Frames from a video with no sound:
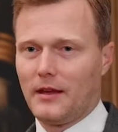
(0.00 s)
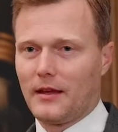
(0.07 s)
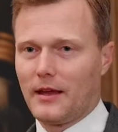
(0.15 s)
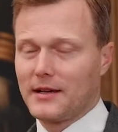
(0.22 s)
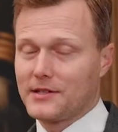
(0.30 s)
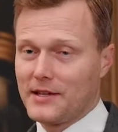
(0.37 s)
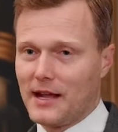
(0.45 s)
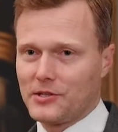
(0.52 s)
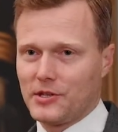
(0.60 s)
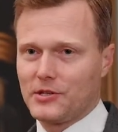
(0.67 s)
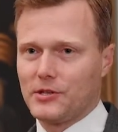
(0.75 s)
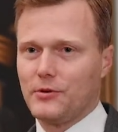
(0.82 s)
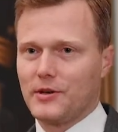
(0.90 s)
it's
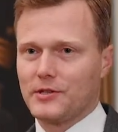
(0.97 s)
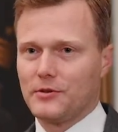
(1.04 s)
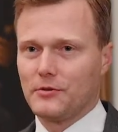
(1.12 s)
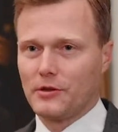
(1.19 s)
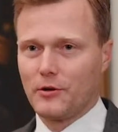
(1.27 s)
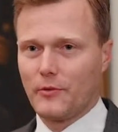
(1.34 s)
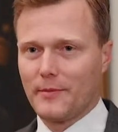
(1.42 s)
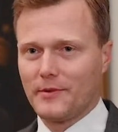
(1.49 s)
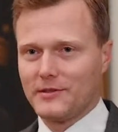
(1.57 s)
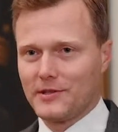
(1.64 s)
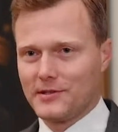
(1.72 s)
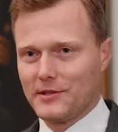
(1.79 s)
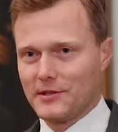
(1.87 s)
not just U.S. nuclear
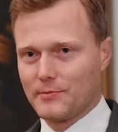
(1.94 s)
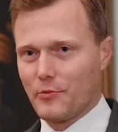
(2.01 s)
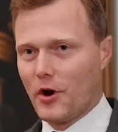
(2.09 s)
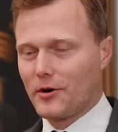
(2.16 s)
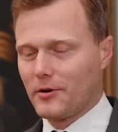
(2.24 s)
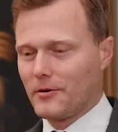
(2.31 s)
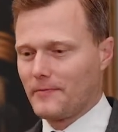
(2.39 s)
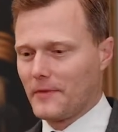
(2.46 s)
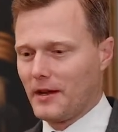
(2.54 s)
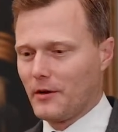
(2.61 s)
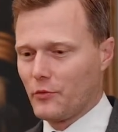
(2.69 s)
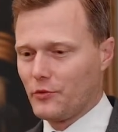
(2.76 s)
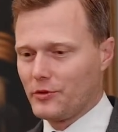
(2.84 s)
weapons, it's this
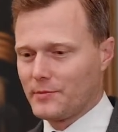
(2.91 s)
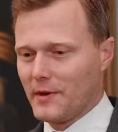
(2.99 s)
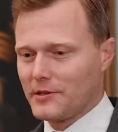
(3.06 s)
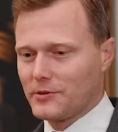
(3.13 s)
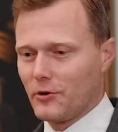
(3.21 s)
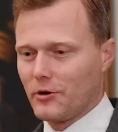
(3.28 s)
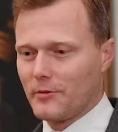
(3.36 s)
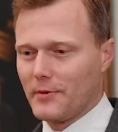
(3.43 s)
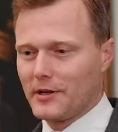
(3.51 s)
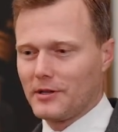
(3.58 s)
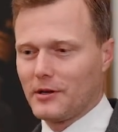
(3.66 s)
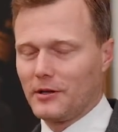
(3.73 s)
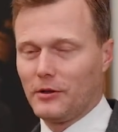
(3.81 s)
broader rules-based order,
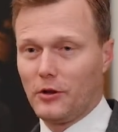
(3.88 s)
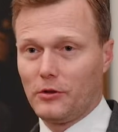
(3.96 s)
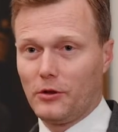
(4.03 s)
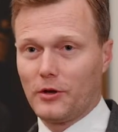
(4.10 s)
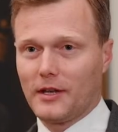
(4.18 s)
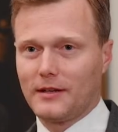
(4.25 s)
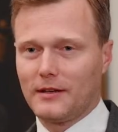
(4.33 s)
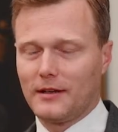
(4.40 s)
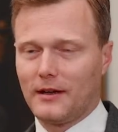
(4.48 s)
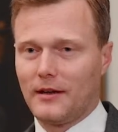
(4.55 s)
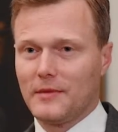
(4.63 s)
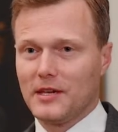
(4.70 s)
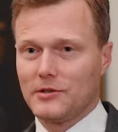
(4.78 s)
but you can look at
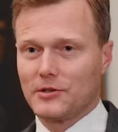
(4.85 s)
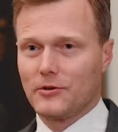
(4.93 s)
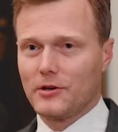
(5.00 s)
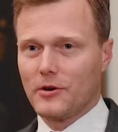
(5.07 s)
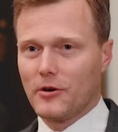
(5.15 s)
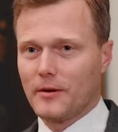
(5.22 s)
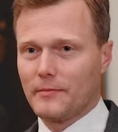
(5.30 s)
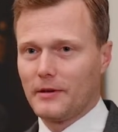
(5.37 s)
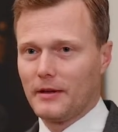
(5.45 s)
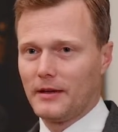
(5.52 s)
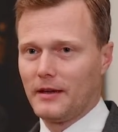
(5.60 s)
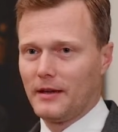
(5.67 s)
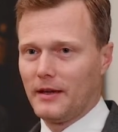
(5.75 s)
Eastern Europe
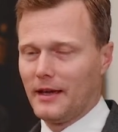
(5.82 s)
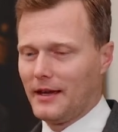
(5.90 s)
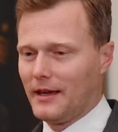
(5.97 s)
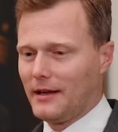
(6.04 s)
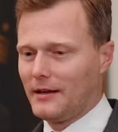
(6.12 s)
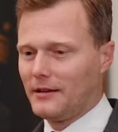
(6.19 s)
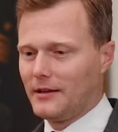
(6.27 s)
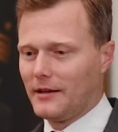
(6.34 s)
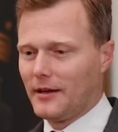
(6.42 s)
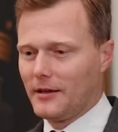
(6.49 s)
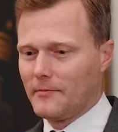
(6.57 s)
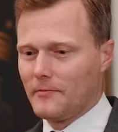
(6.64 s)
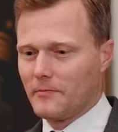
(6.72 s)
and
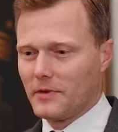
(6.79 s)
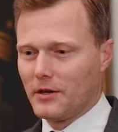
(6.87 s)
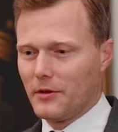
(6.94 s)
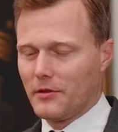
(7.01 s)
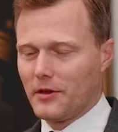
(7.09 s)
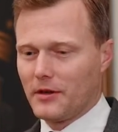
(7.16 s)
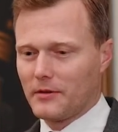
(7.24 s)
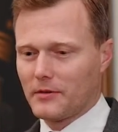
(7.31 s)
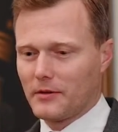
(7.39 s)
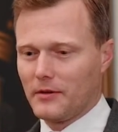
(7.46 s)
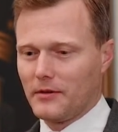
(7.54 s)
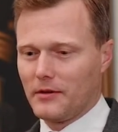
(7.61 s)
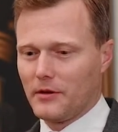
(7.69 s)

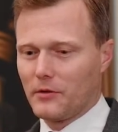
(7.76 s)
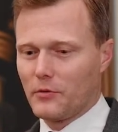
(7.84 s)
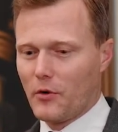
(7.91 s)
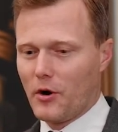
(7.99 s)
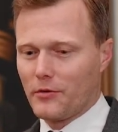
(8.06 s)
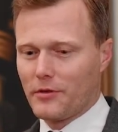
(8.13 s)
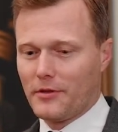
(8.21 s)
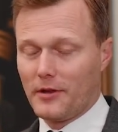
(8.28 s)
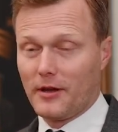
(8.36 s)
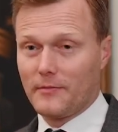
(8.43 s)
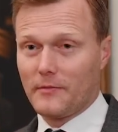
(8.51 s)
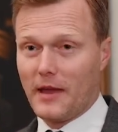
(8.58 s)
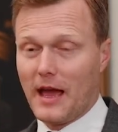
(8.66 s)
the
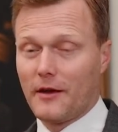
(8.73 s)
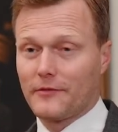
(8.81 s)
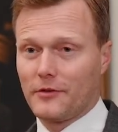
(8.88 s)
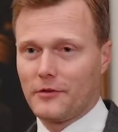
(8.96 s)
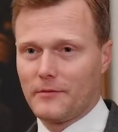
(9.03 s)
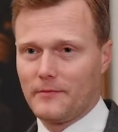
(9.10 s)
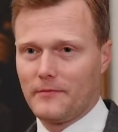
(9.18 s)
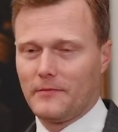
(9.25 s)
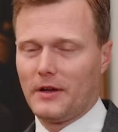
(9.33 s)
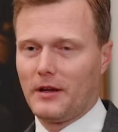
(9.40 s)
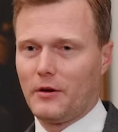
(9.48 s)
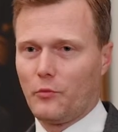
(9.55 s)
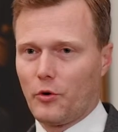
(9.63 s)
growth after
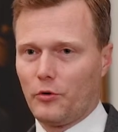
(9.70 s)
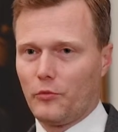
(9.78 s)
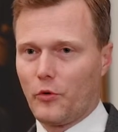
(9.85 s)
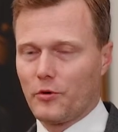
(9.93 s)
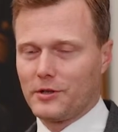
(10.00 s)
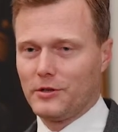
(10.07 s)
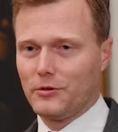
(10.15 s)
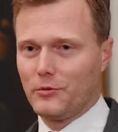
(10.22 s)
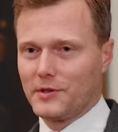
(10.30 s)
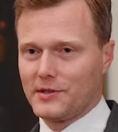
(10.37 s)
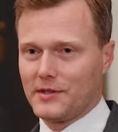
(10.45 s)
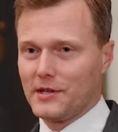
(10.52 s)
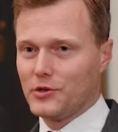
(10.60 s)
World War II,
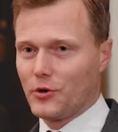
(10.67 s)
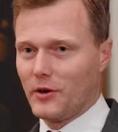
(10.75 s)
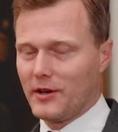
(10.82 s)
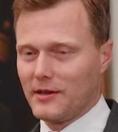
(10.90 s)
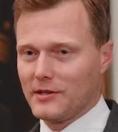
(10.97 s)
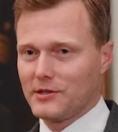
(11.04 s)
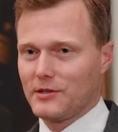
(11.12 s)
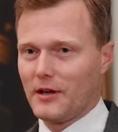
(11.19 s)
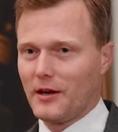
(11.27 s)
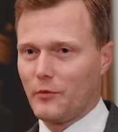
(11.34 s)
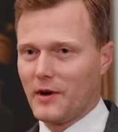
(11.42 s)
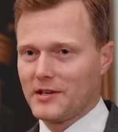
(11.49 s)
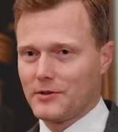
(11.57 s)
once they joined
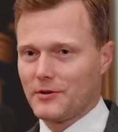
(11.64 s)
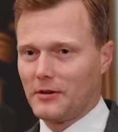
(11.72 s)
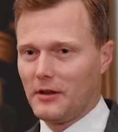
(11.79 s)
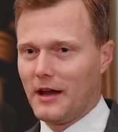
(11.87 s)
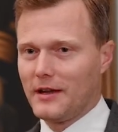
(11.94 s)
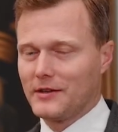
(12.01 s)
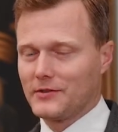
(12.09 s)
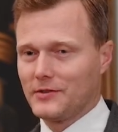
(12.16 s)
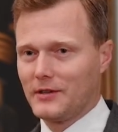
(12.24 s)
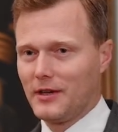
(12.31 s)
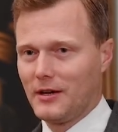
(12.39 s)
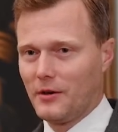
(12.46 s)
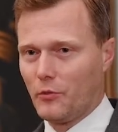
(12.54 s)
this Western
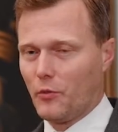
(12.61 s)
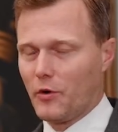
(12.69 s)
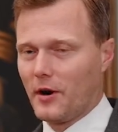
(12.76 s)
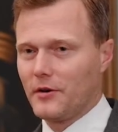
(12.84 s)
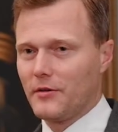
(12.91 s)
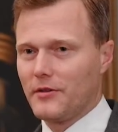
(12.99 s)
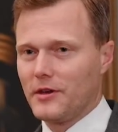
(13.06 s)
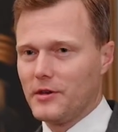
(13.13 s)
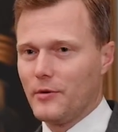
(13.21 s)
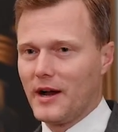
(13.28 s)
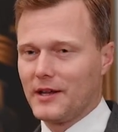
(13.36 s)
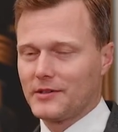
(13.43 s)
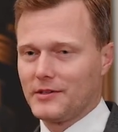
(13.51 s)
alliance. We're under the
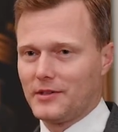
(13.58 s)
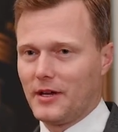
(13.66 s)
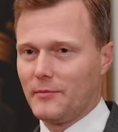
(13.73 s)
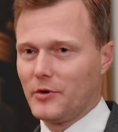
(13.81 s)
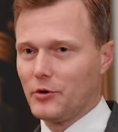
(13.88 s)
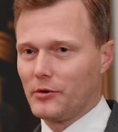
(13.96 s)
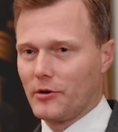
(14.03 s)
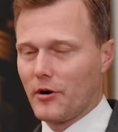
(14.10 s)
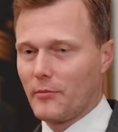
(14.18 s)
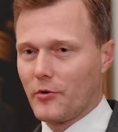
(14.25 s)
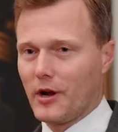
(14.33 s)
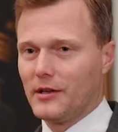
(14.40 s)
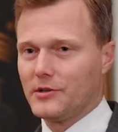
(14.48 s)
U.S.
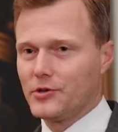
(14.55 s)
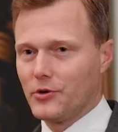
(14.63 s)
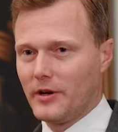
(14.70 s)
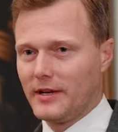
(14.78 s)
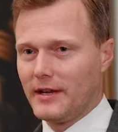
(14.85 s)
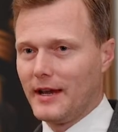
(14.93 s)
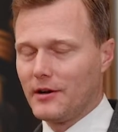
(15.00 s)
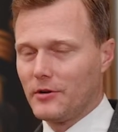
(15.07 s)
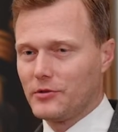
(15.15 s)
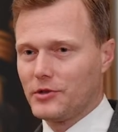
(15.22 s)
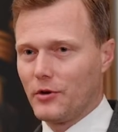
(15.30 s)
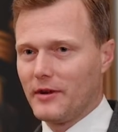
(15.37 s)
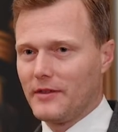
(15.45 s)
Nuclear umbrella, joined
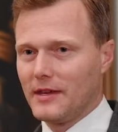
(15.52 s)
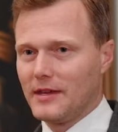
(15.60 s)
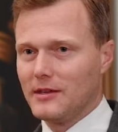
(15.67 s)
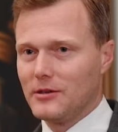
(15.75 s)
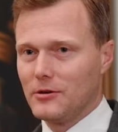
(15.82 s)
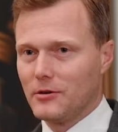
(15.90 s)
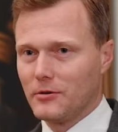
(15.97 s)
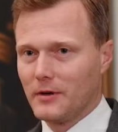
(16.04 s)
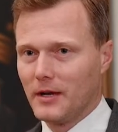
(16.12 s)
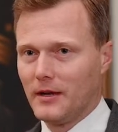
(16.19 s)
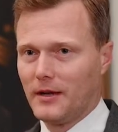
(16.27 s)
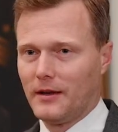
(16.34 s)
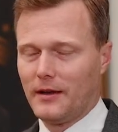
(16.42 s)
NATO, joined the EU,
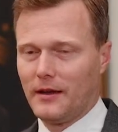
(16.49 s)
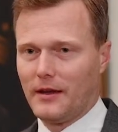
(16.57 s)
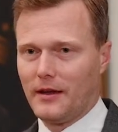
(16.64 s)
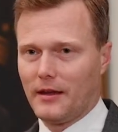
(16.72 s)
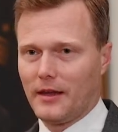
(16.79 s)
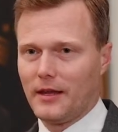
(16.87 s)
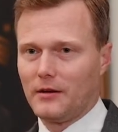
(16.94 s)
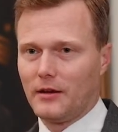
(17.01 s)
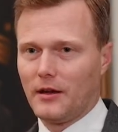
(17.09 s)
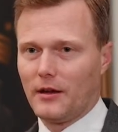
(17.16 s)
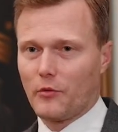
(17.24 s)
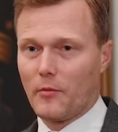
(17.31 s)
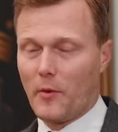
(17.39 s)

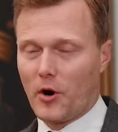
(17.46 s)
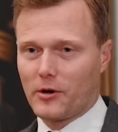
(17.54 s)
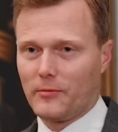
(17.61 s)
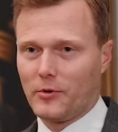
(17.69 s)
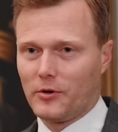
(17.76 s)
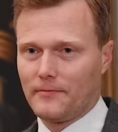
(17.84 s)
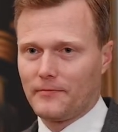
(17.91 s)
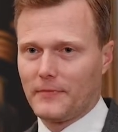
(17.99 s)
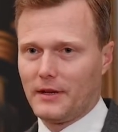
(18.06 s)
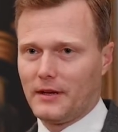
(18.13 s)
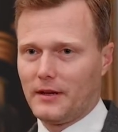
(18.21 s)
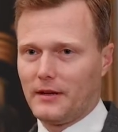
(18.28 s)
in remarkable